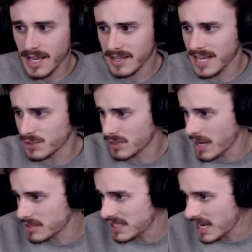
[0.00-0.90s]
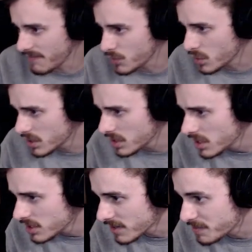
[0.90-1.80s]
That's what I was standing for.
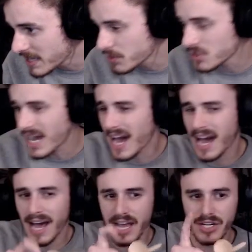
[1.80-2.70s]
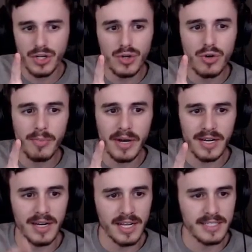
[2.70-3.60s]
You have Smash Bros? I do,
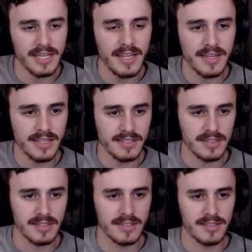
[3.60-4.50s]
but it's Ethan's.